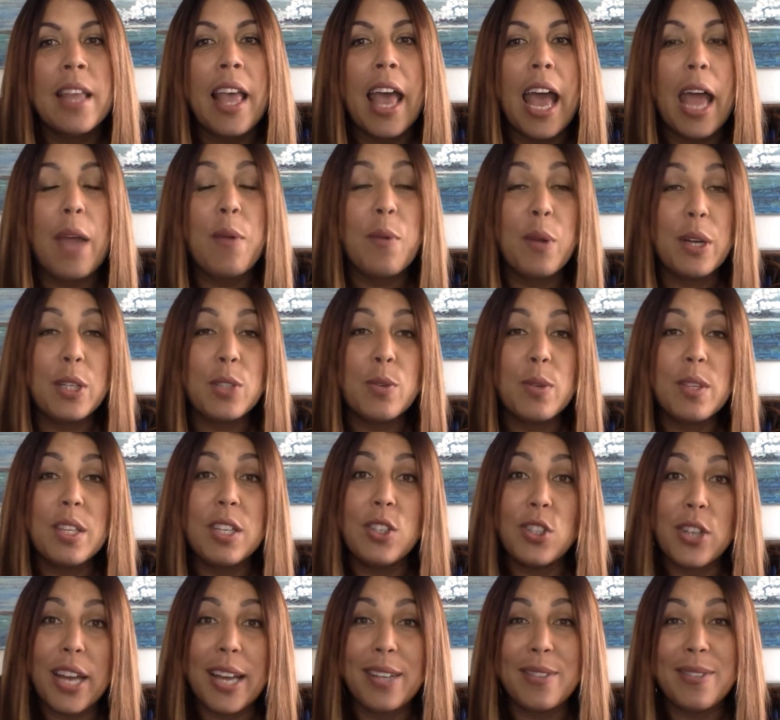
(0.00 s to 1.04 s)
I worked with a
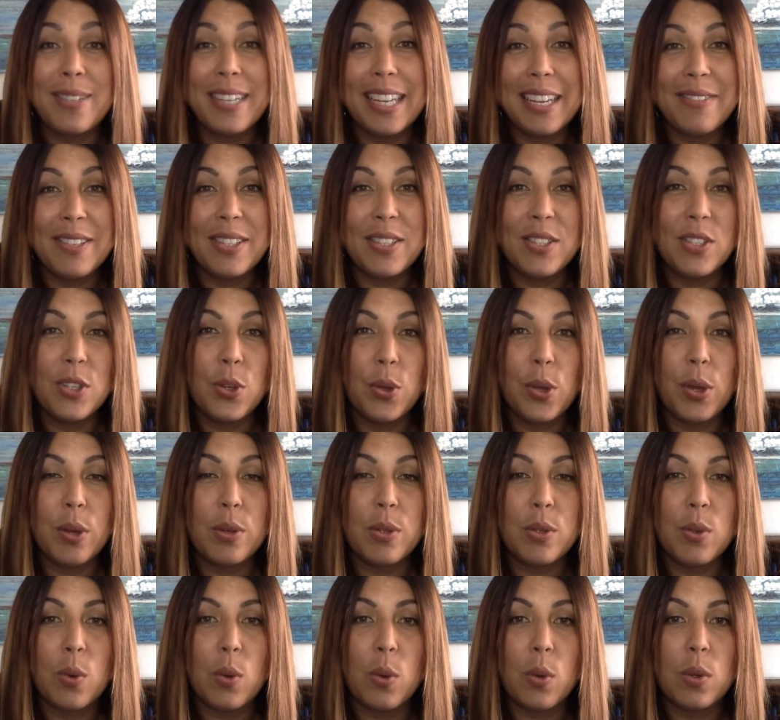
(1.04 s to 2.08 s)
child when he was 2
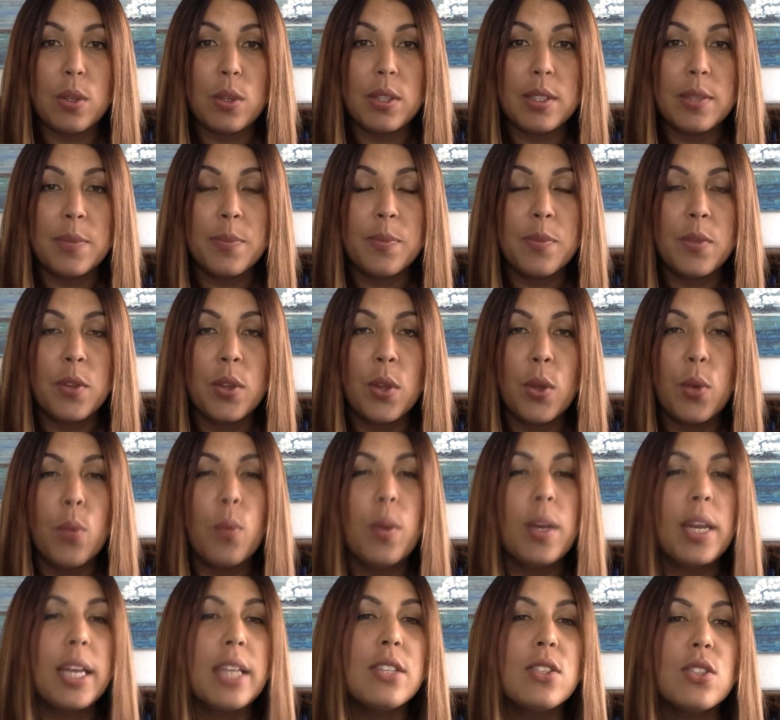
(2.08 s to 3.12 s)
years old.
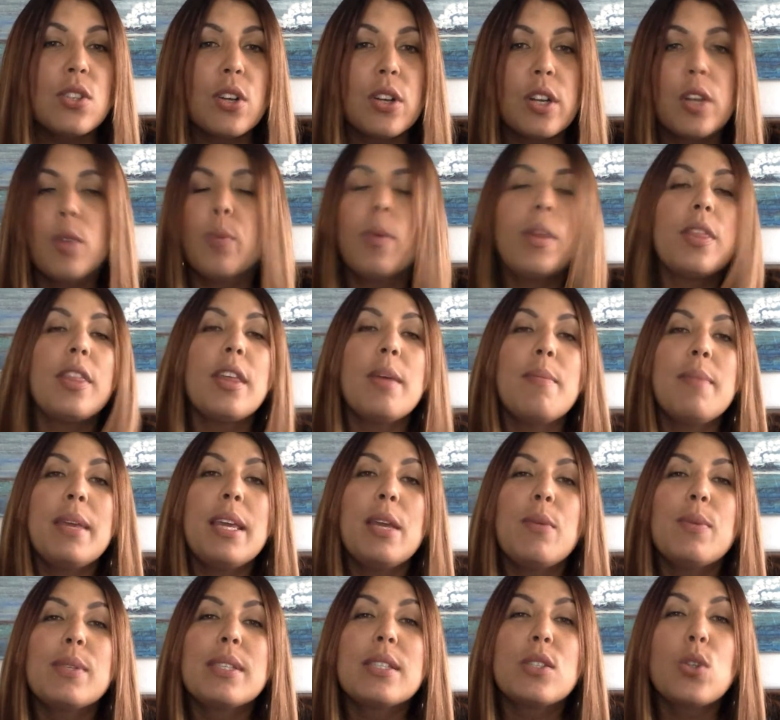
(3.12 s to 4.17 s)
When I started with him,
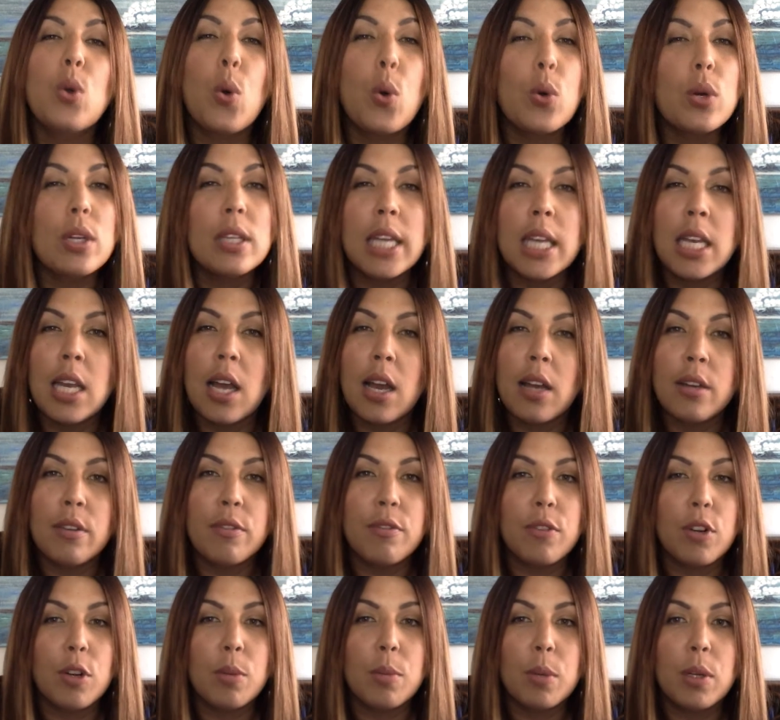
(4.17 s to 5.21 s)
he was totally
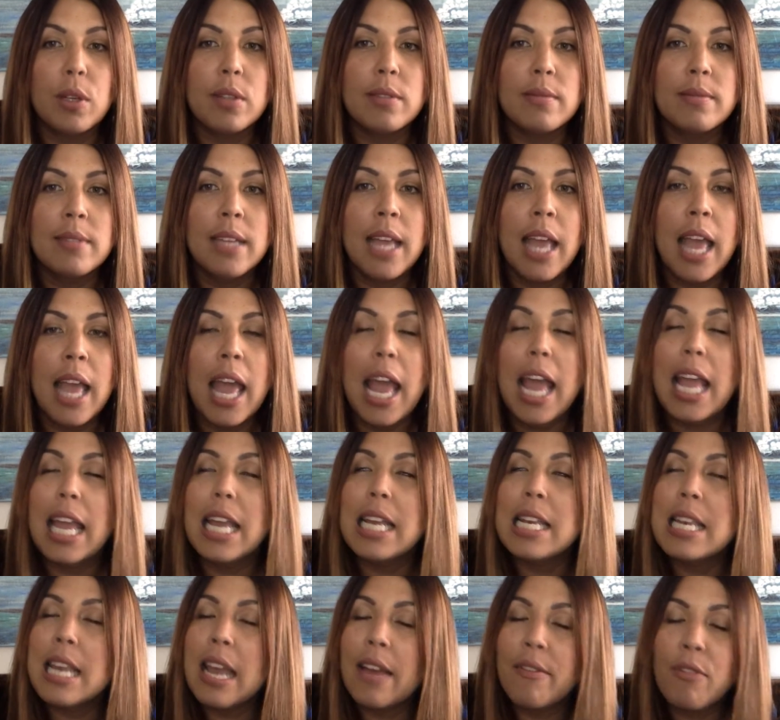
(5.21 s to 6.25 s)
nonverbal. He
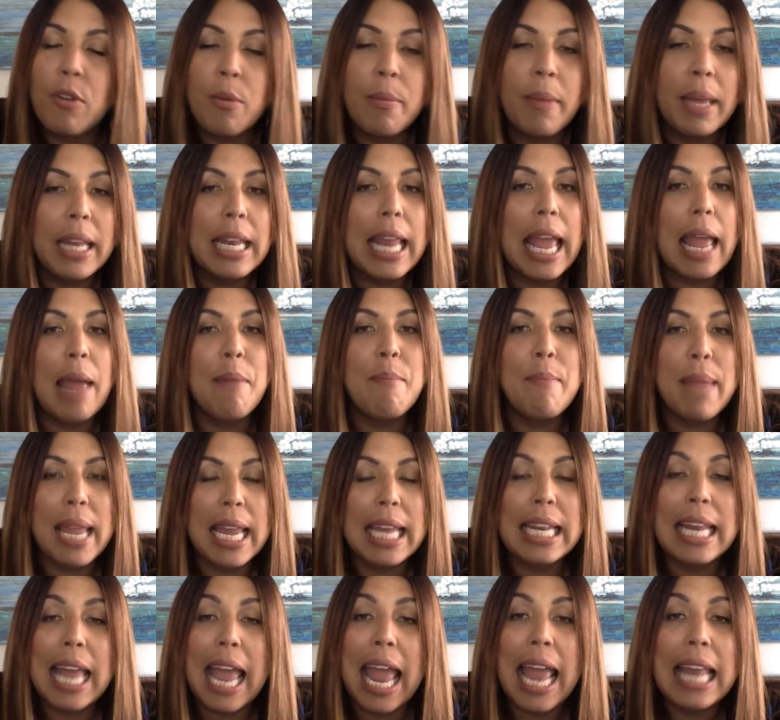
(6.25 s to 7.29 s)
never
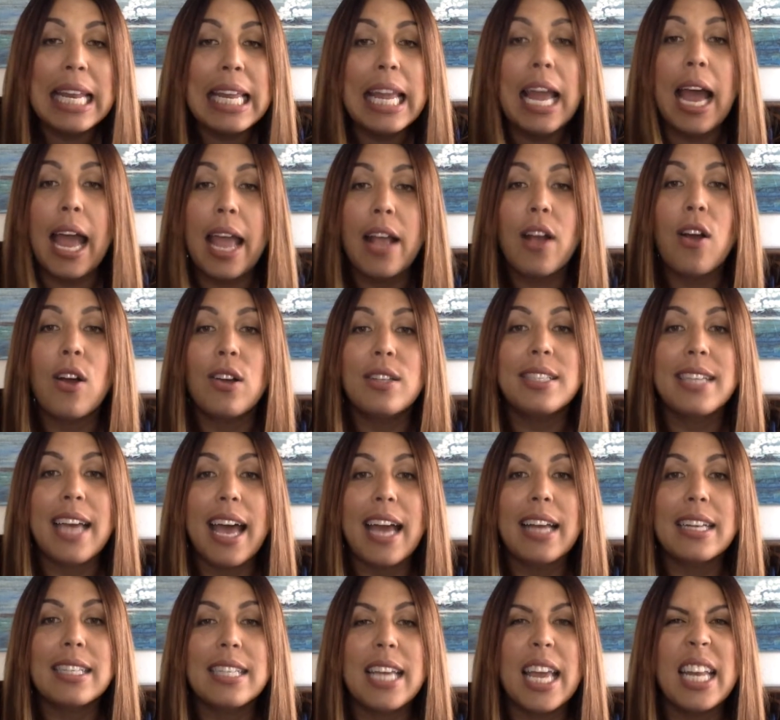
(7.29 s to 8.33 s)
made any eye
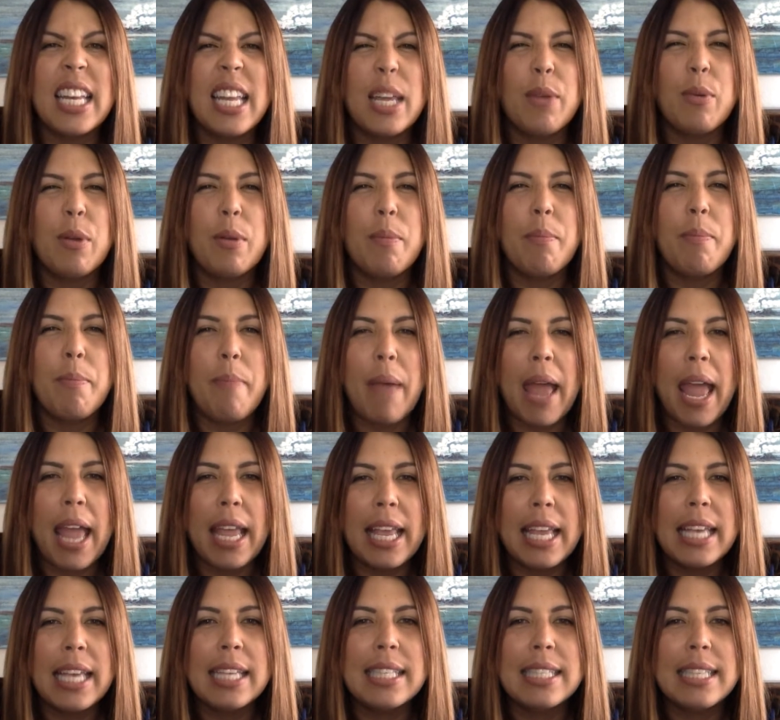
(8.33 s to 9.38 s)
contact, and he would
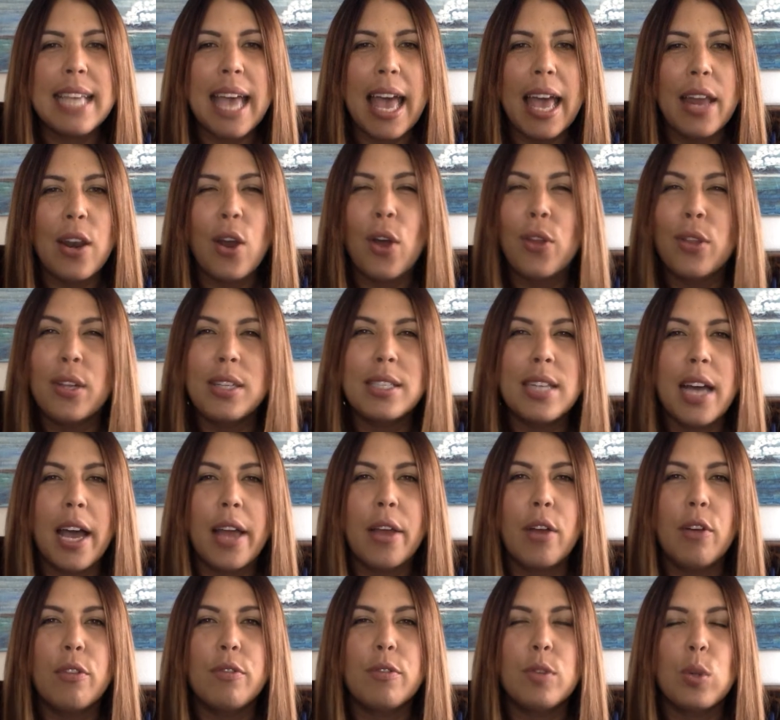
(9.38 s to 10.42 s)
bang his head on the
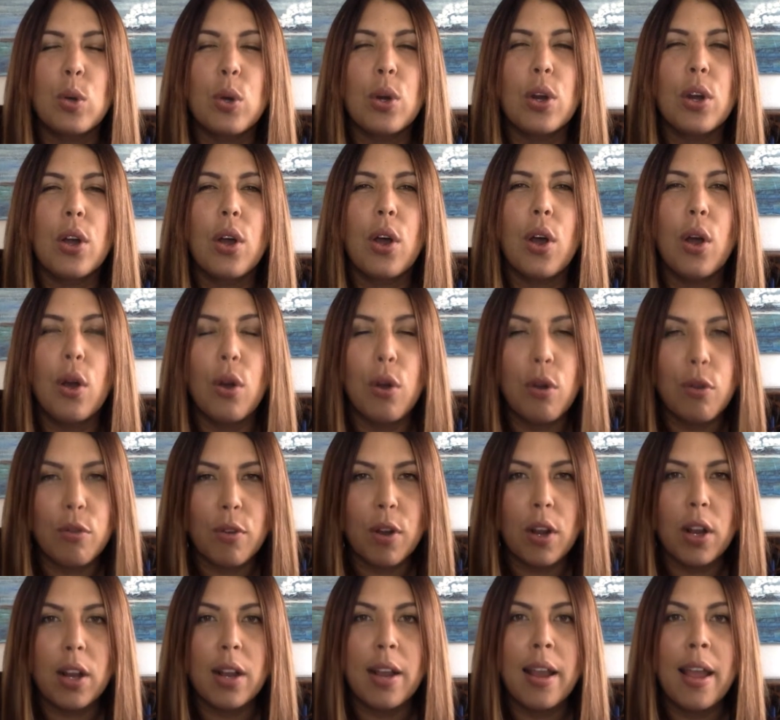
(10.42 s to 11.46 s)
tile floor
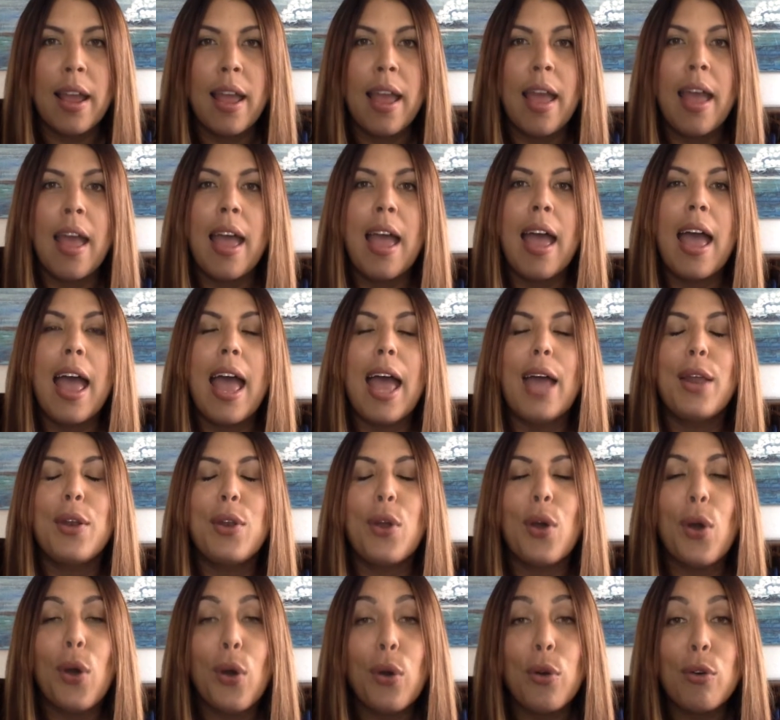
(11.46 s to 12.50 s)
over and
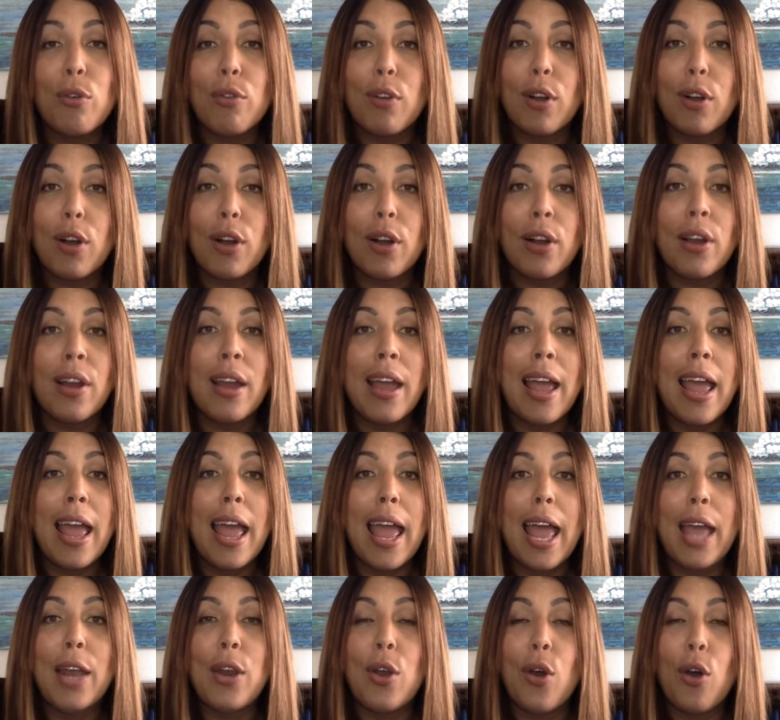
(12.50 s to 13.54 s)
over
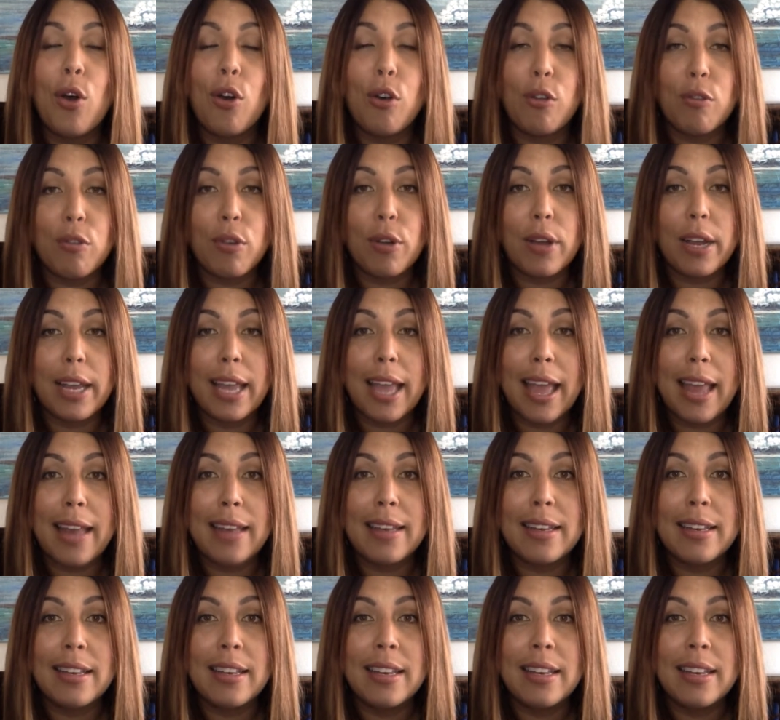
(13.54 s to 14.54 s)
and over again.